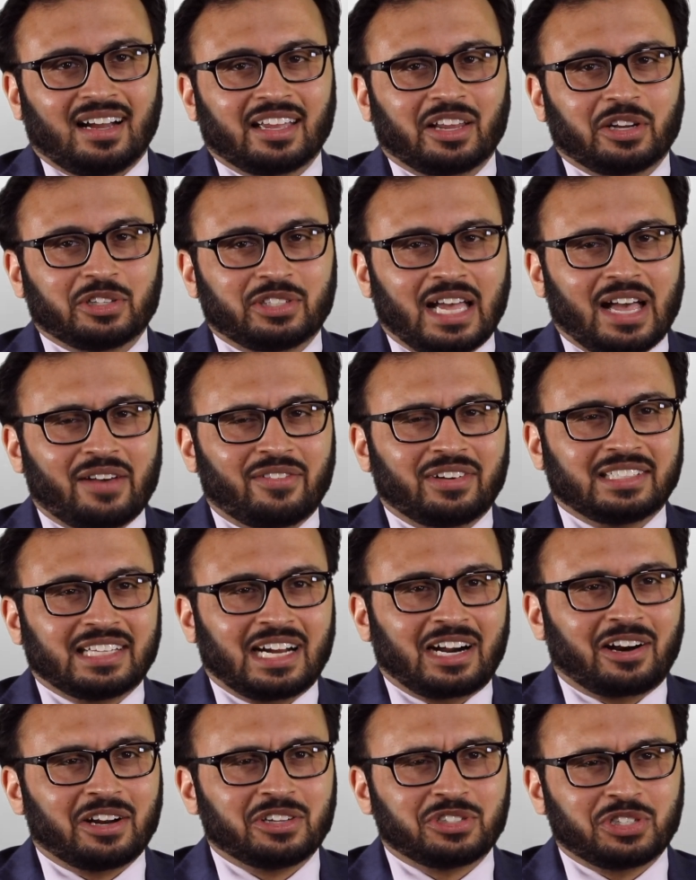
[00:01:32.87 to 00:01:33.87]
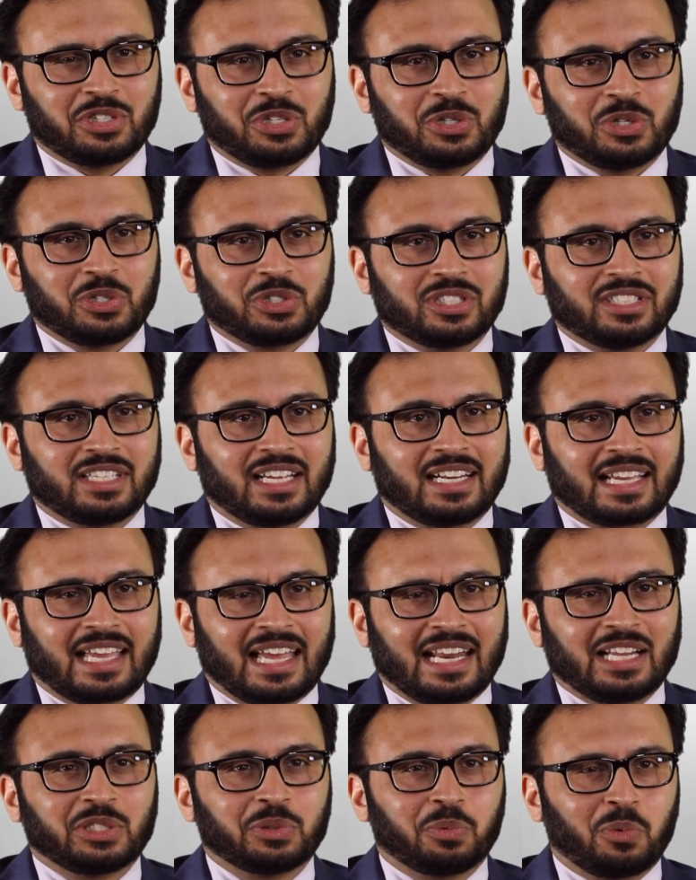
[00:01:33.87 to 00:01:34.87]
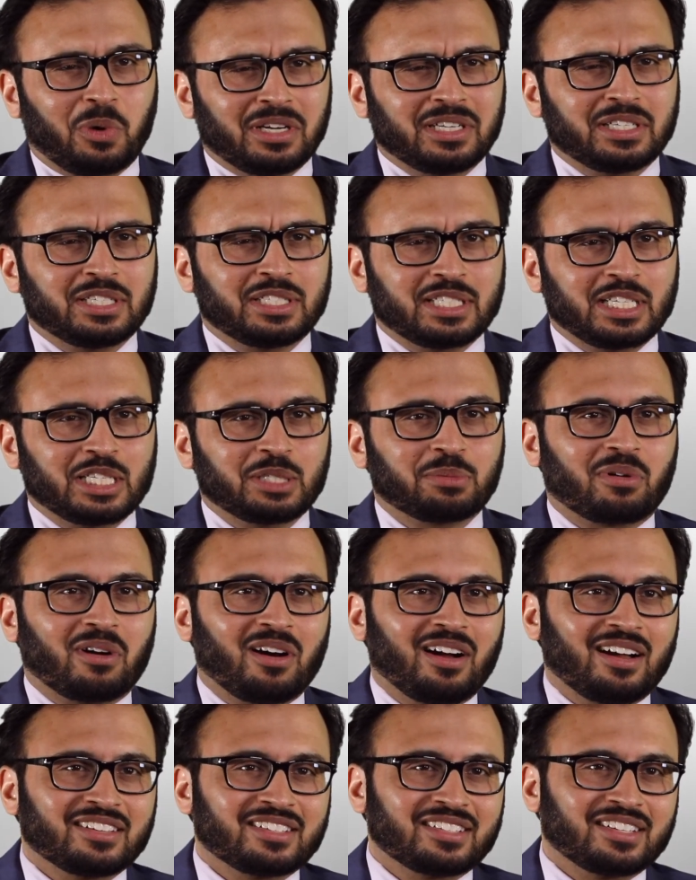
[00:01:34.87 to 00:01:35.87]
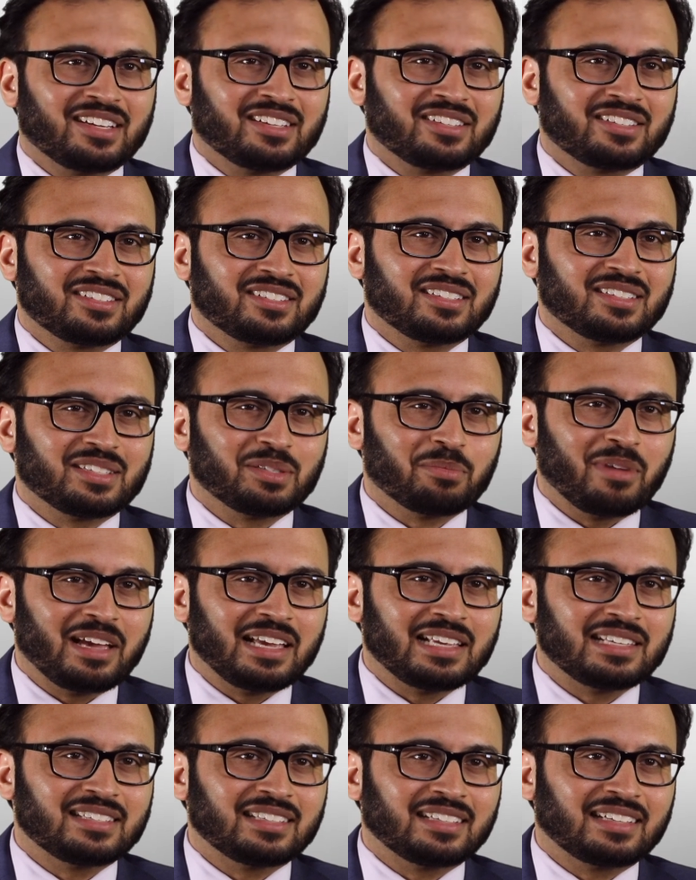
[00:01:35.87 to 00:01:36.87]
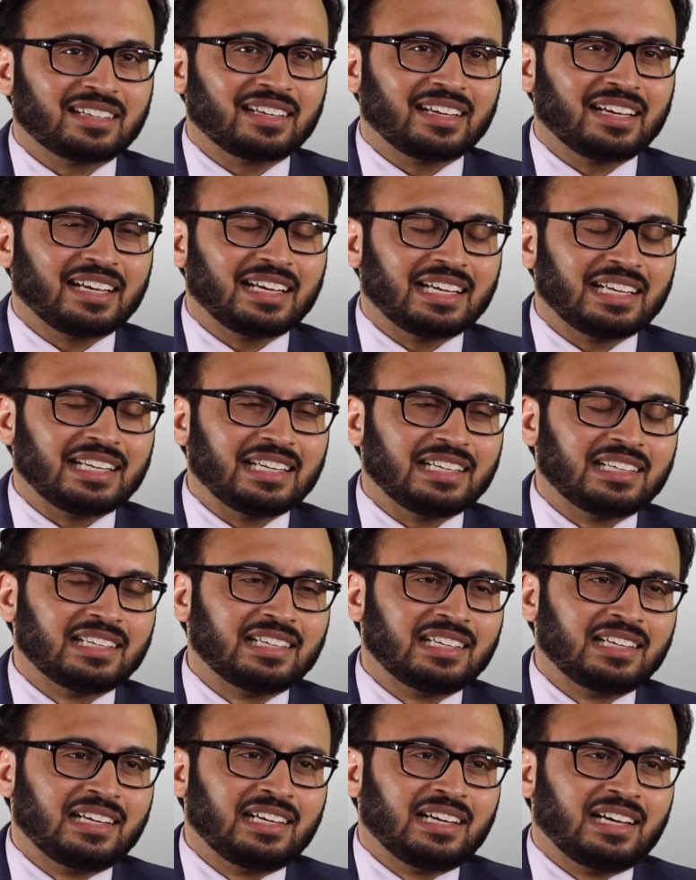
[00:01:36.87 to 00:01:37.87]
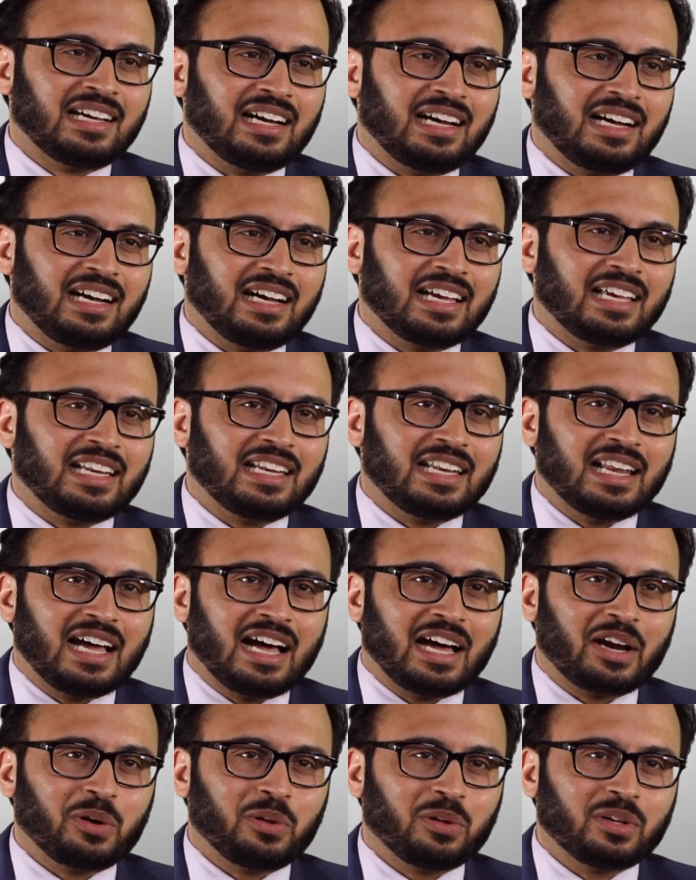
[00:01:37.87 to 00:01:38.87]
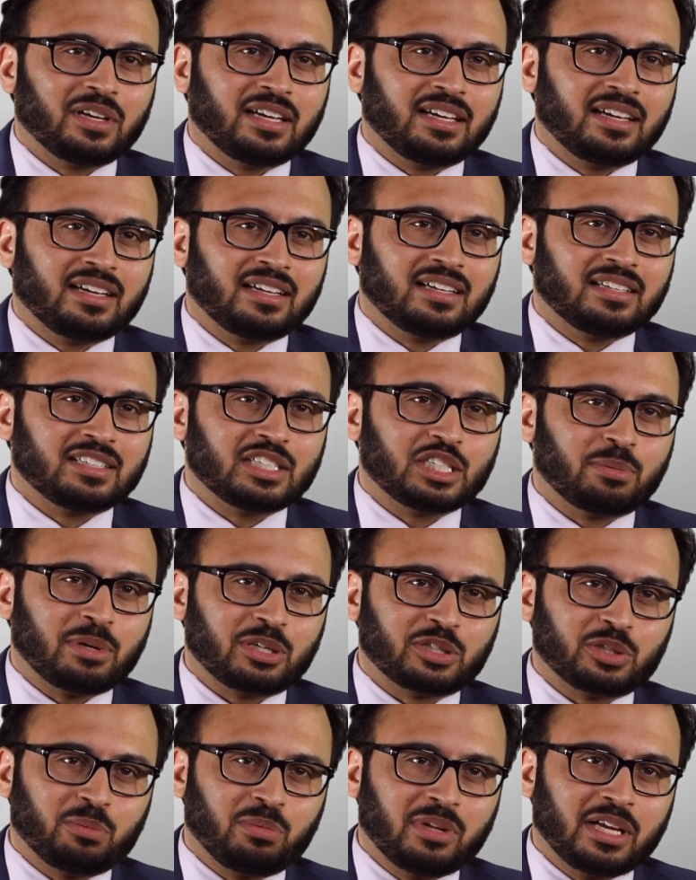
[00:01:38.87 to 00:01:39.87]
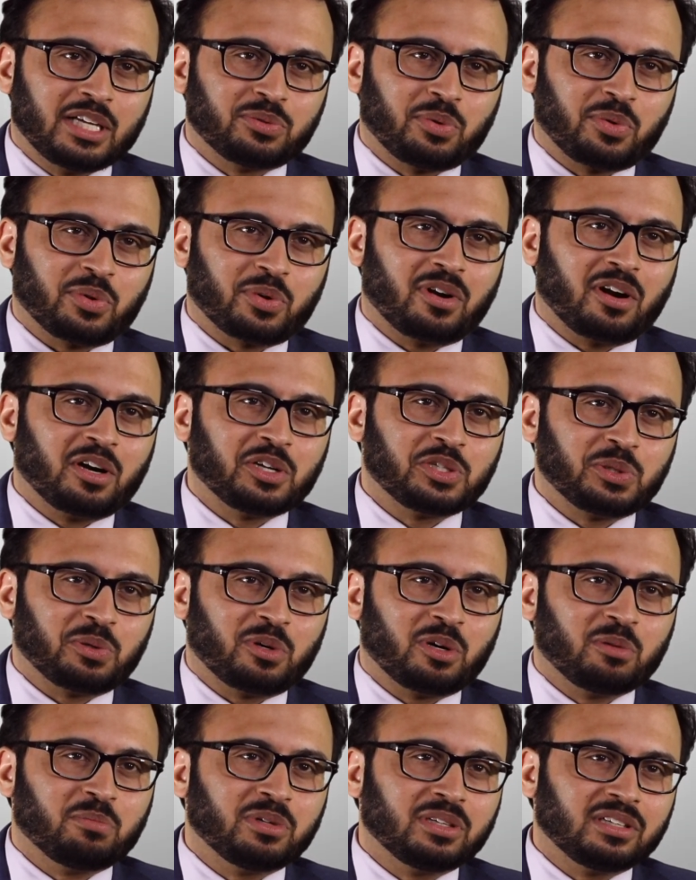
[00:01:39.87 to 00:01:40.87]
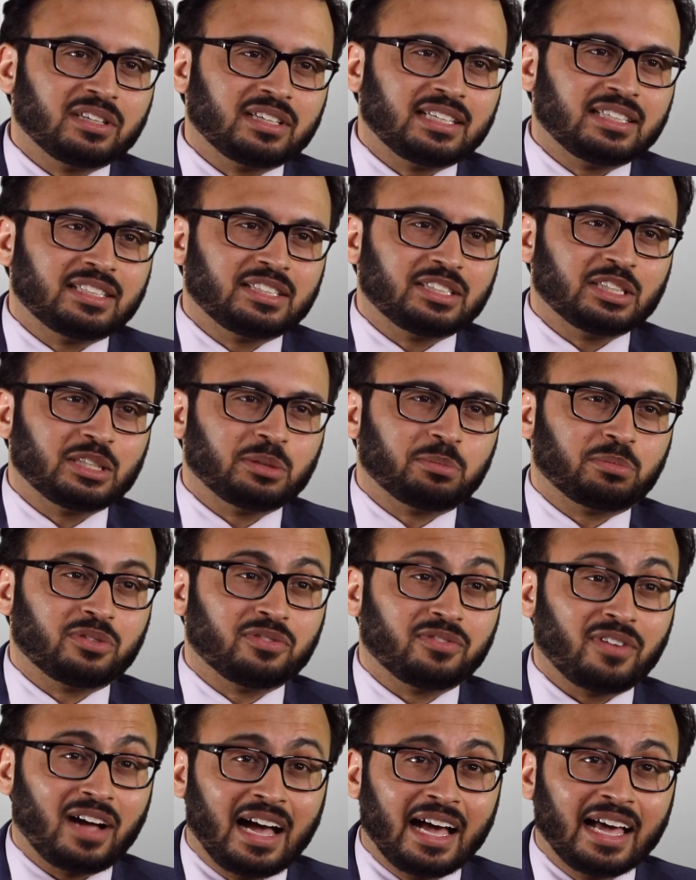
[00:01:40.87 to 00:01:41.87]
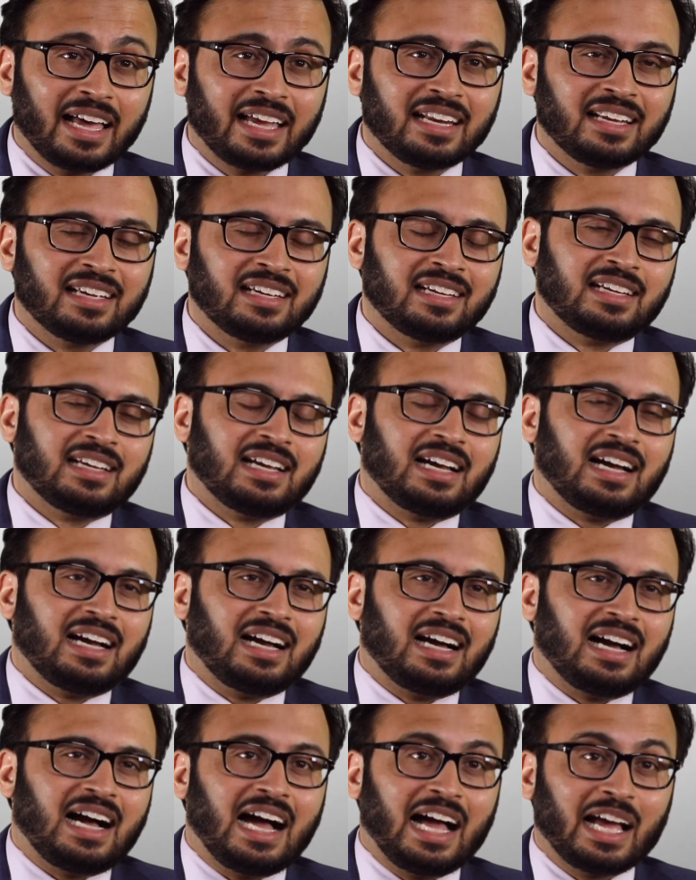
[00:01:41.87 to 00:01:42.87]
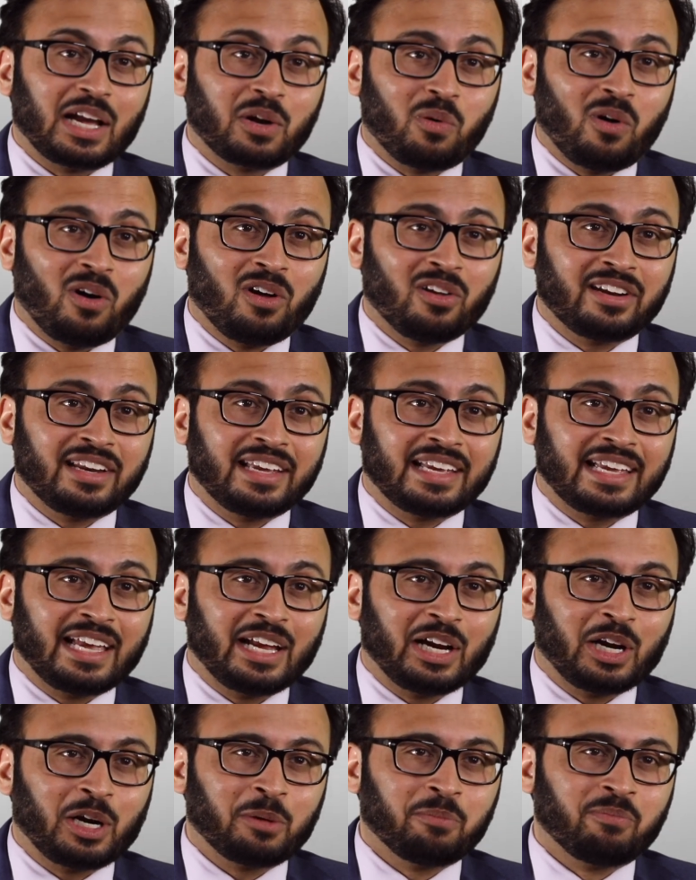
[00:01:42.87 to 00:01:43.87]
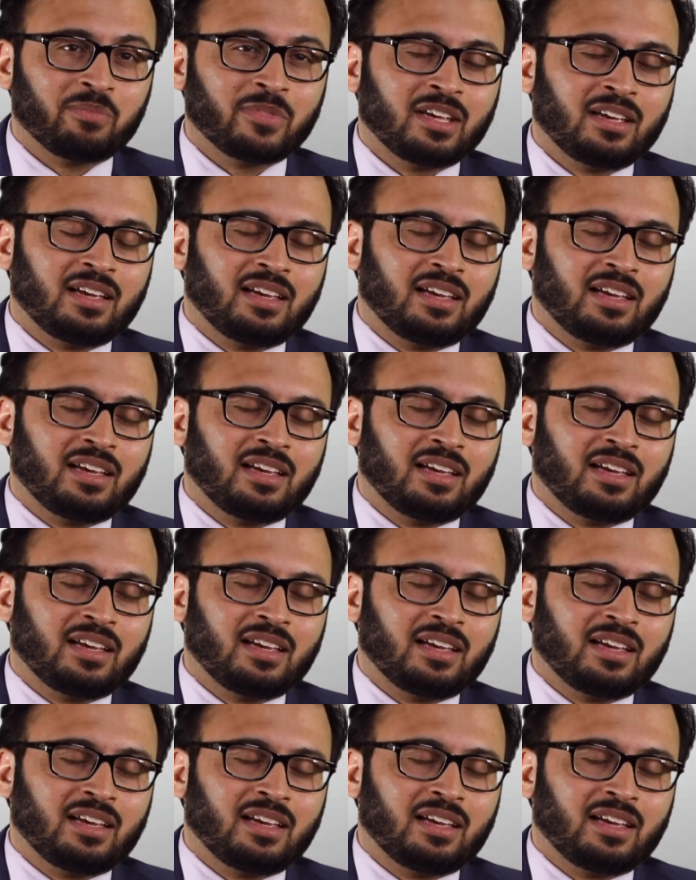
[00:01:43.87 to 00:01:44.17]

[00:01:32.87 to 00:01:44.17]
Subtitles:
You know, to have an entire institution dedicated to one disease process is amazing. And it not only is a special place with regards to our ability to provide high quality care,